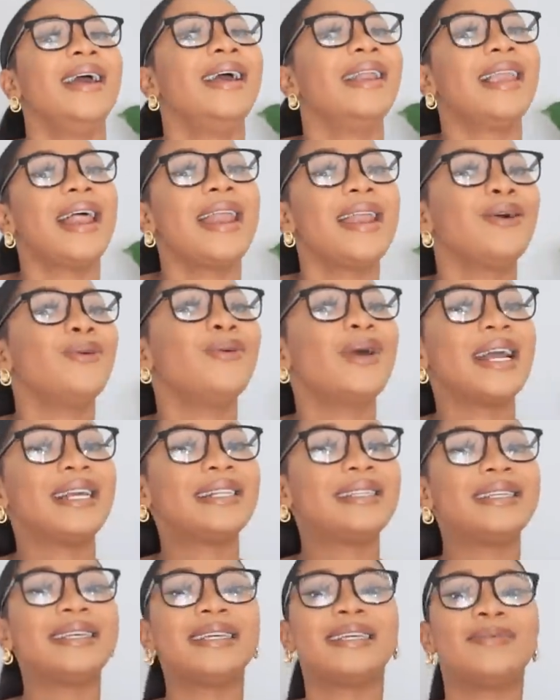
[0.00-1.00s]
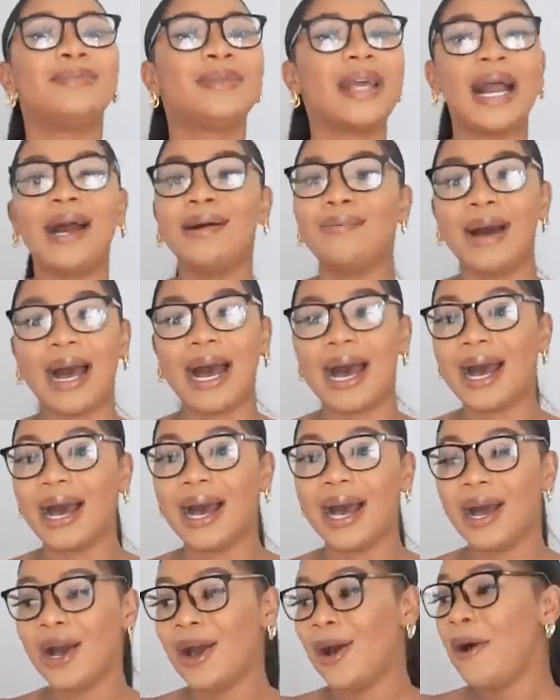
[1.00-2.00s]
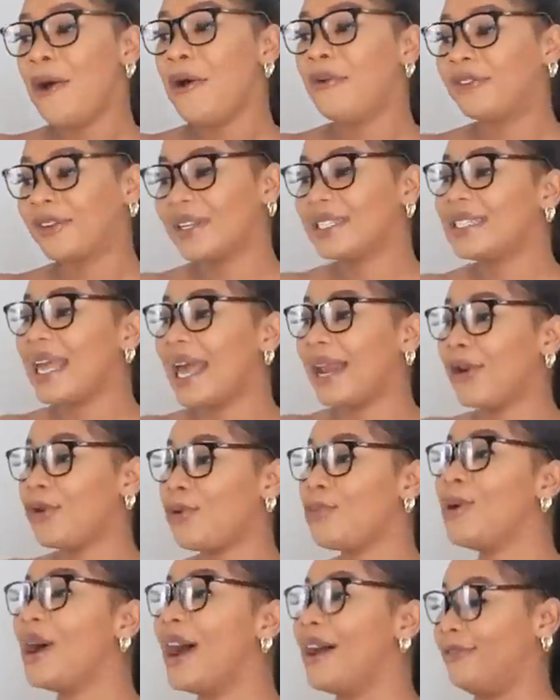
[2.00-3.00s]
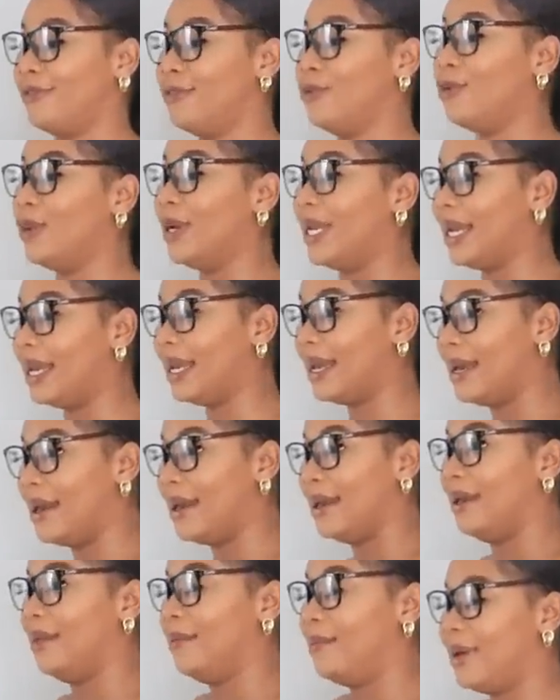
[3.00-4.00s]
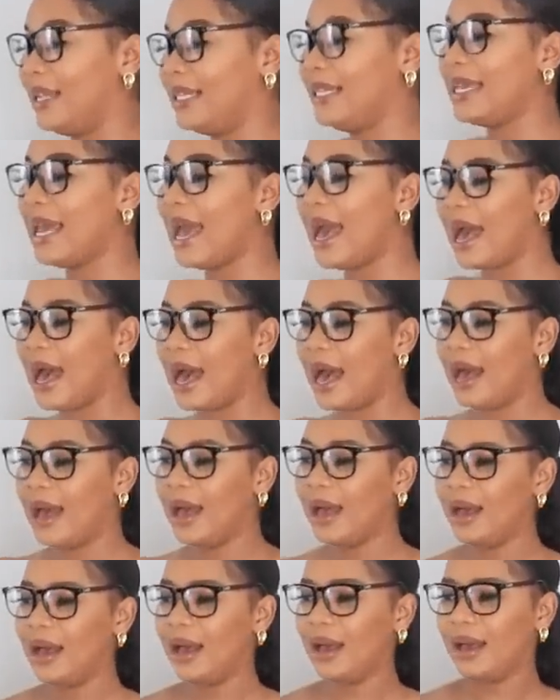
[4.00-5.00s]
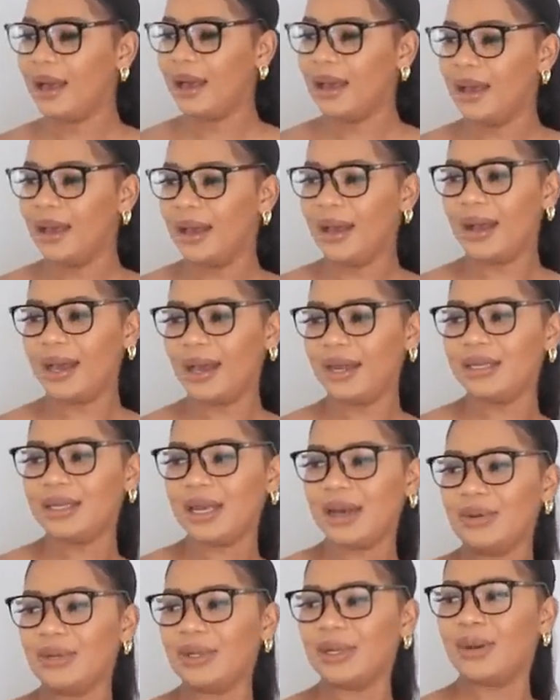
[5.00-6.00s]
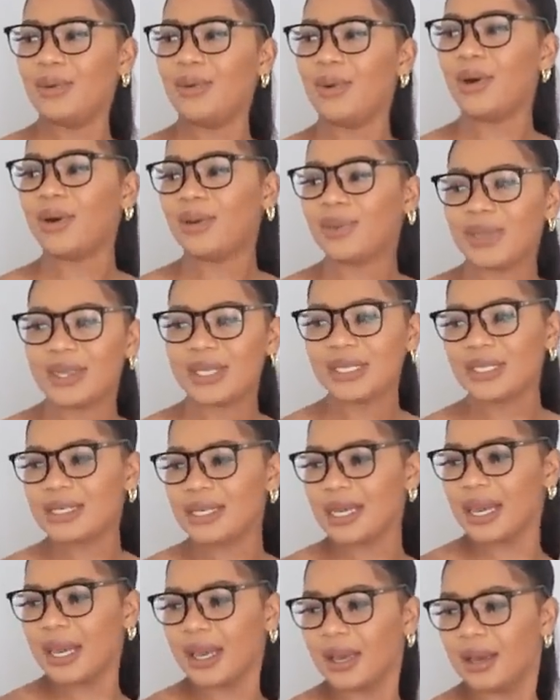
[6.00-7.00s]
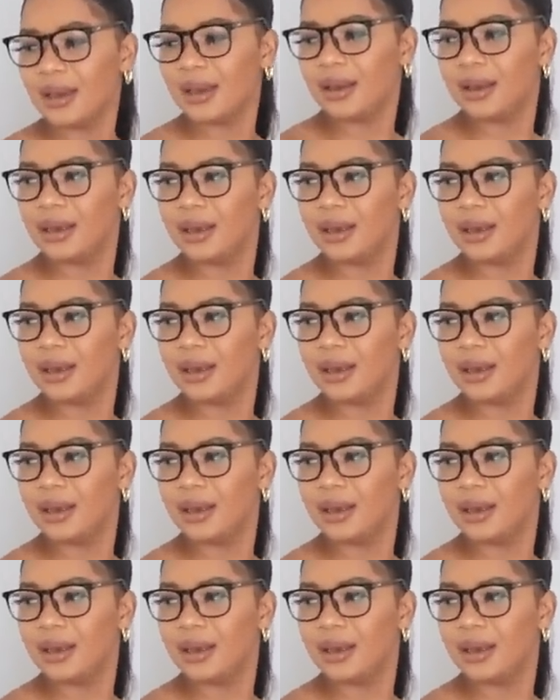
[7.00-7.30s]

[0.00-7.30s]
Lana buhektik imdaga ma, ufristela no munga fumi. But yeah, guys, how do they work with this thing?